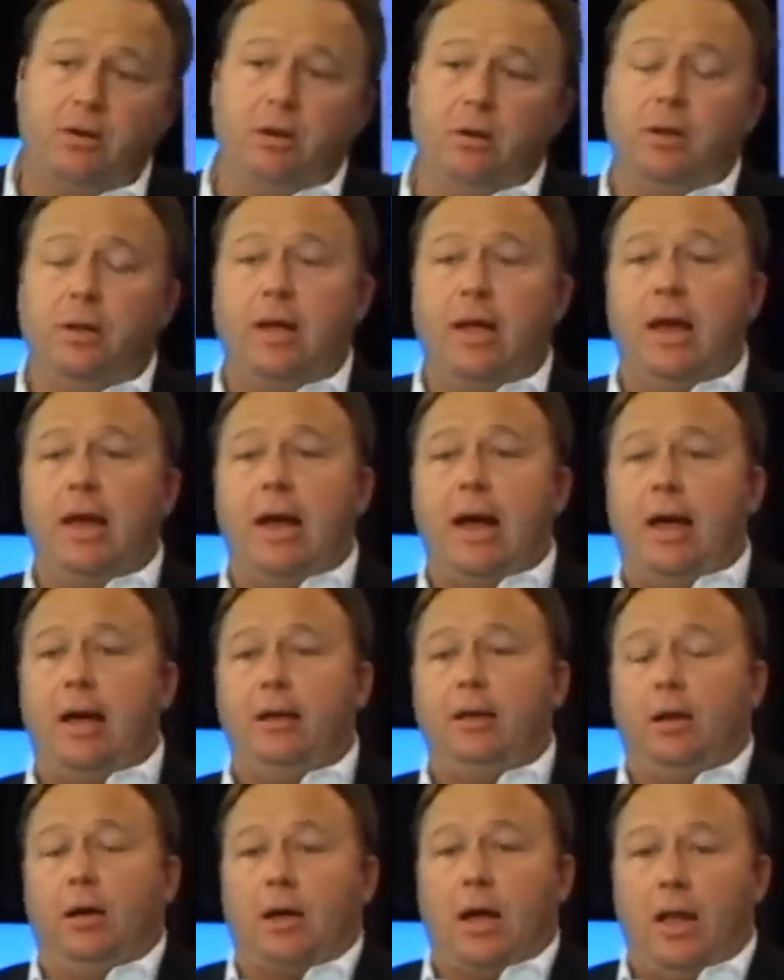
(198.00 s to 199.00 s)
doing that.
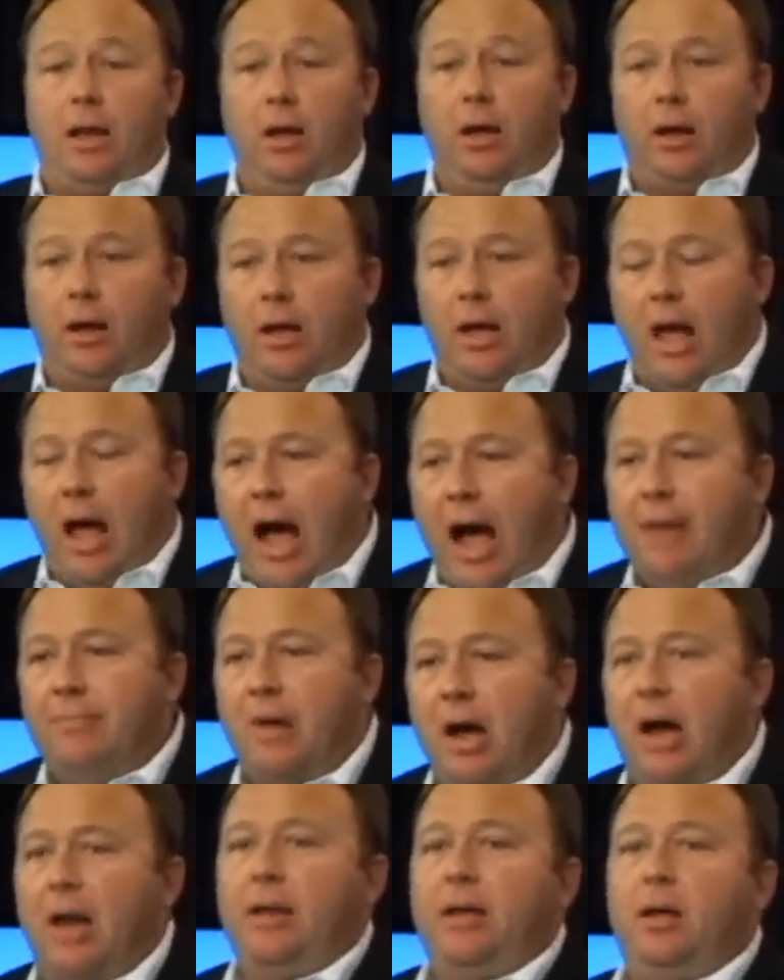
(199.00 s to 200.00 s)
I, look, look, I'm
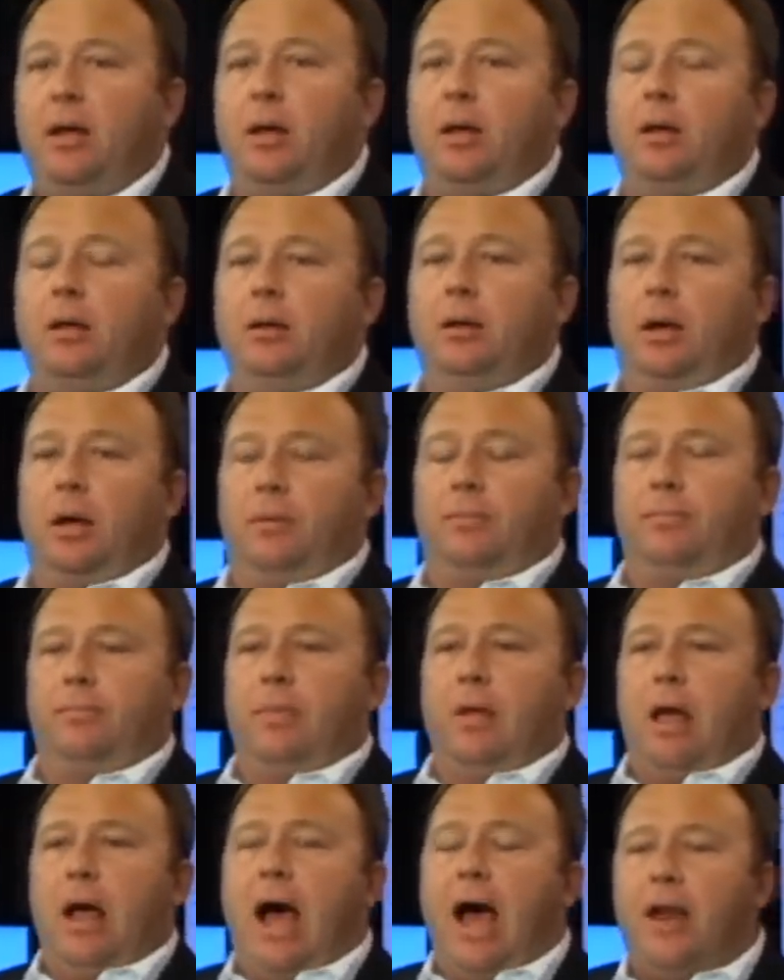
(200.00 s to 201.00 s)
not look.
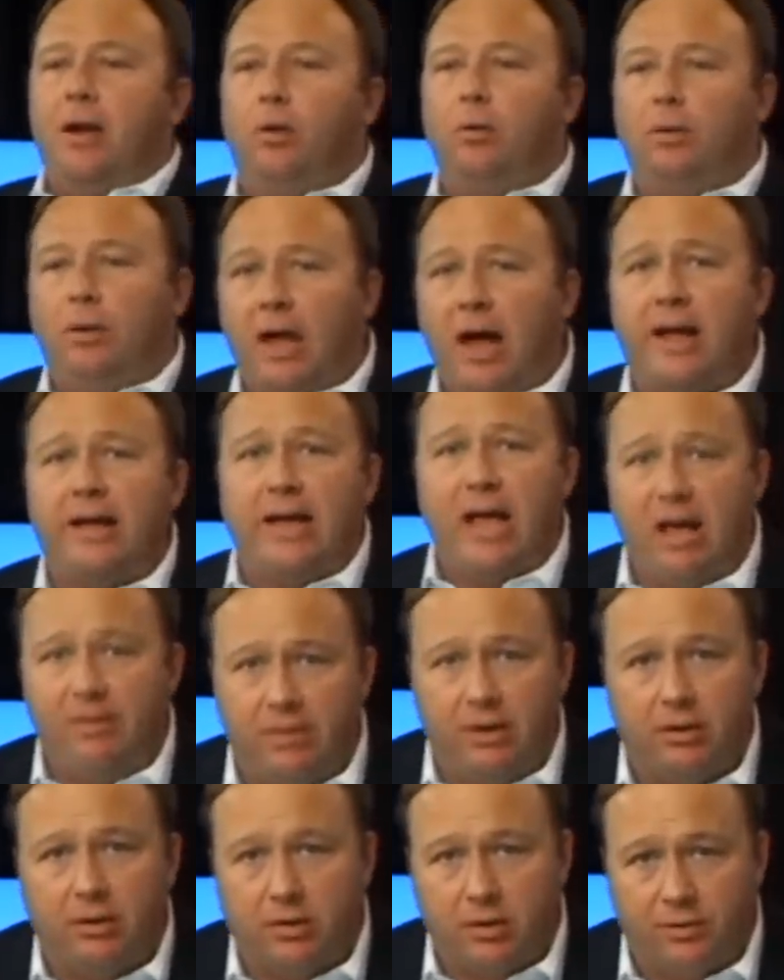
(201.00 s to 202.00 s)
I don't like
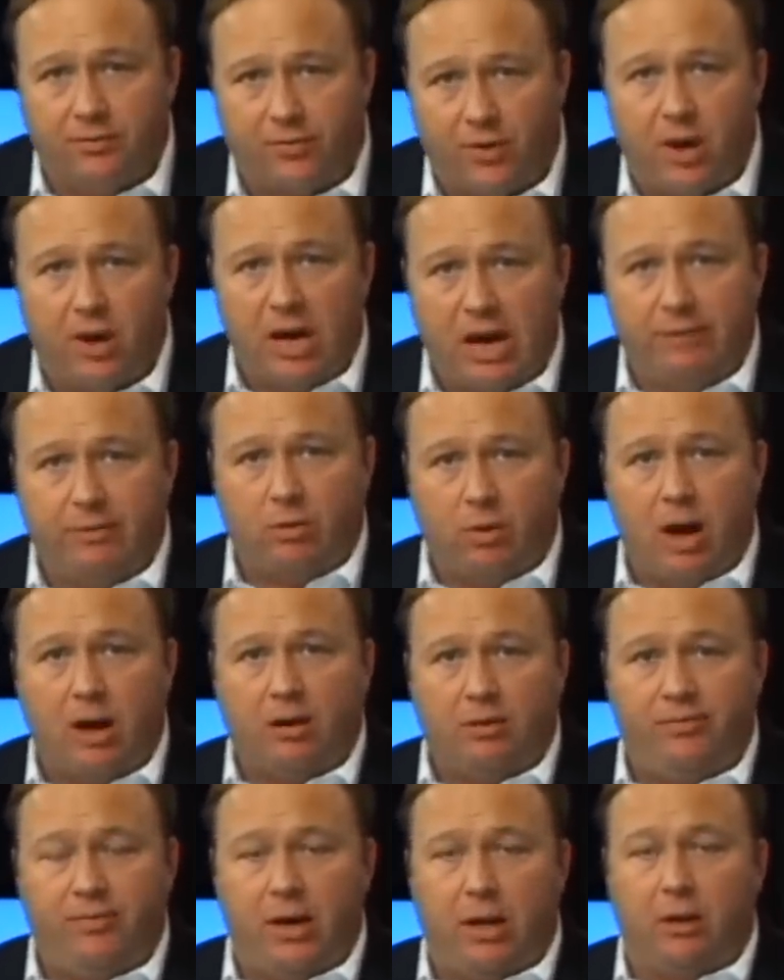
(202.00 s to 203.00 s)
having to confront David
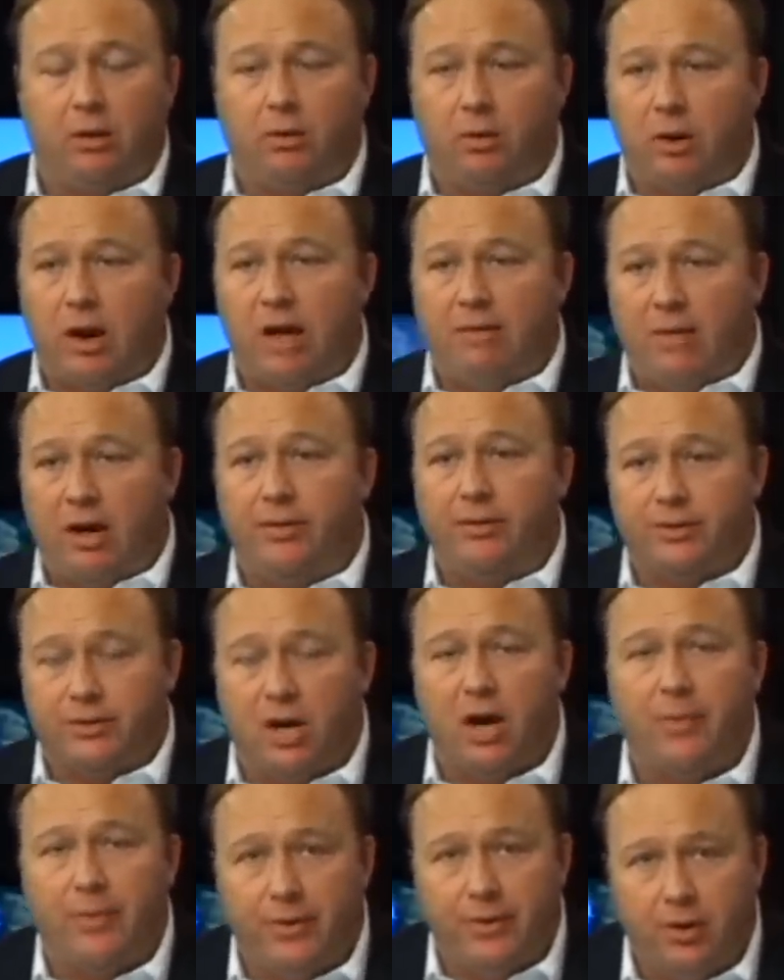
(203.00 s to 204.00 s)
Rockefeller or have others
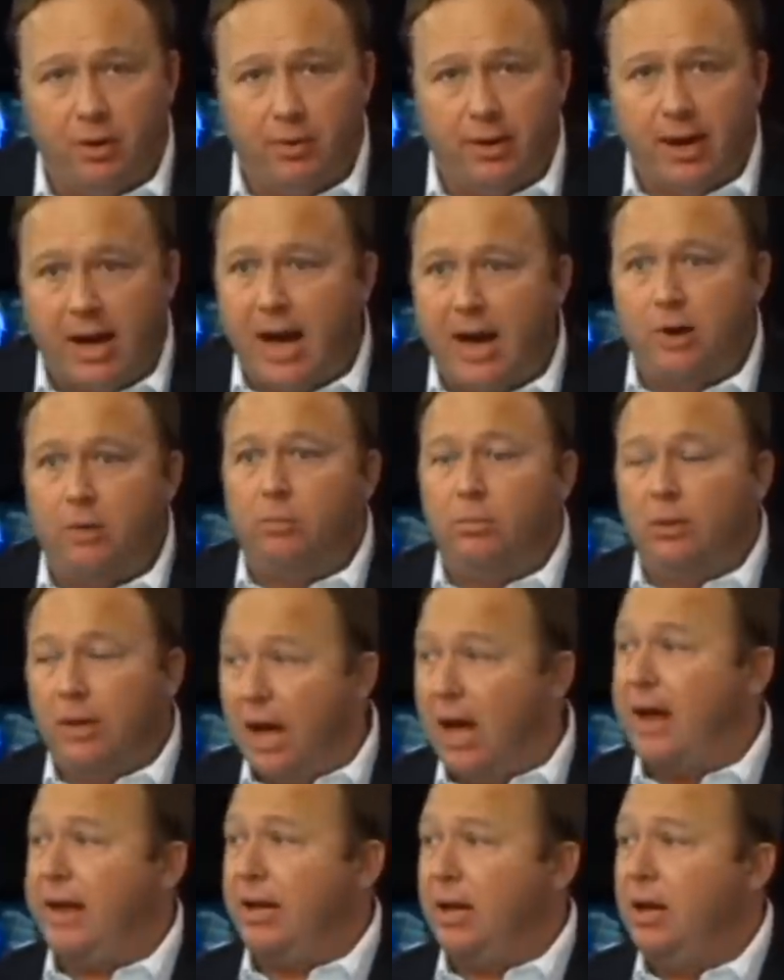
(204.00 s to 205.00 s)
on that do it. I don't
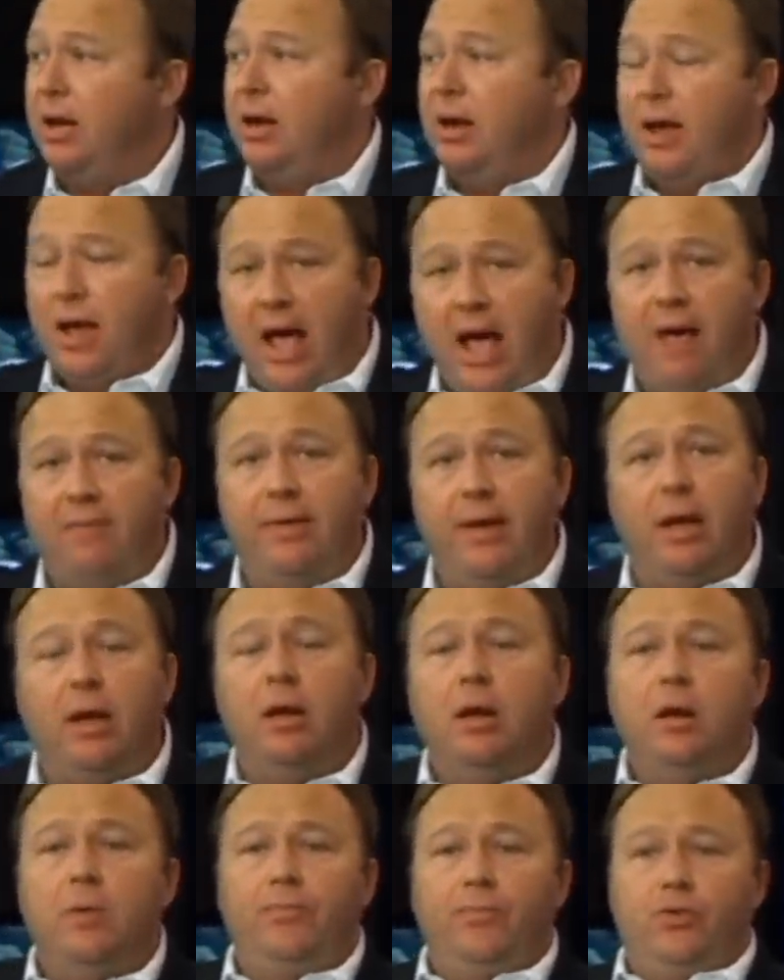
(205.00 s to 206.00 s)
like
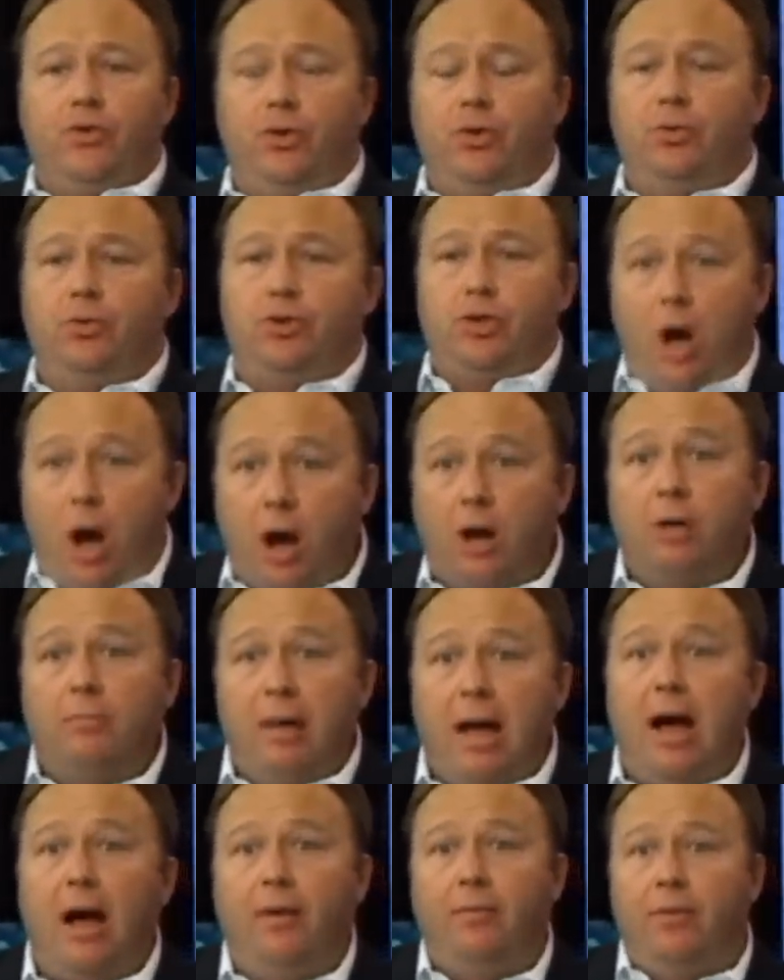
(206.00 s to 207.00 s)
having to talk
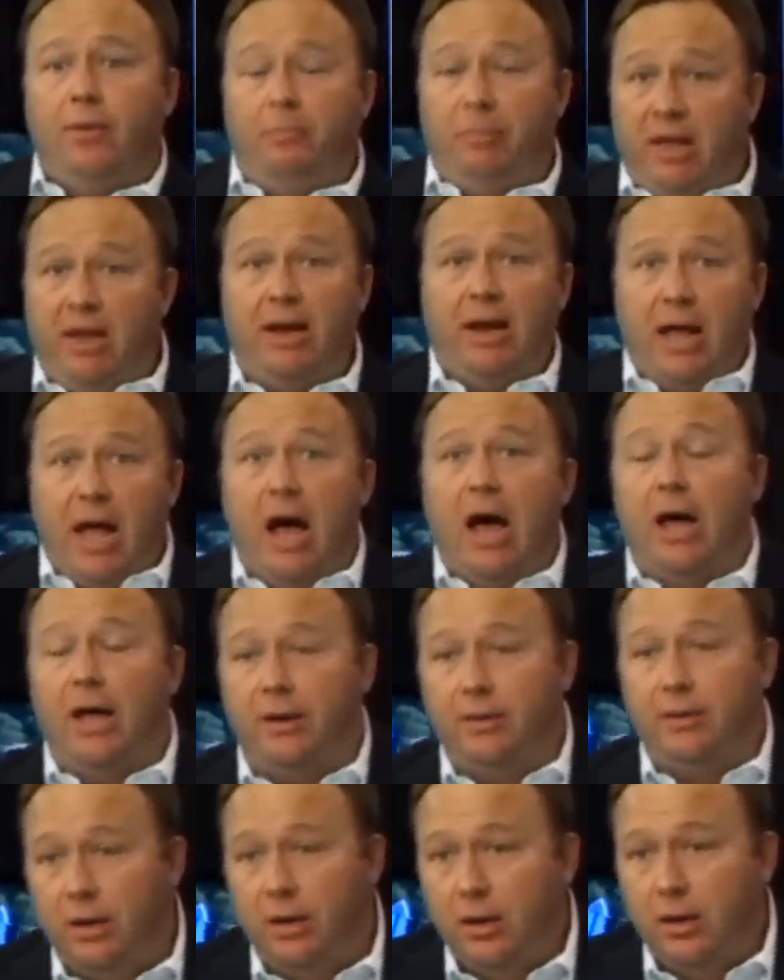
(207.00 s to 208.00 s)
about the
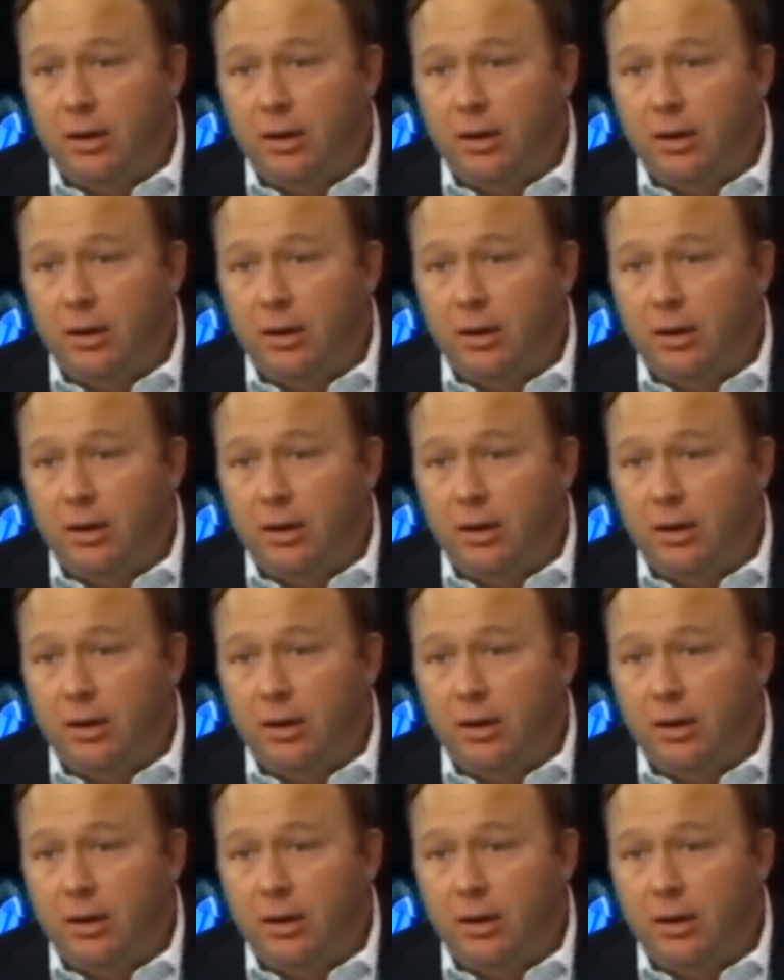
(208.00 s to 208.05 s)
Pentagon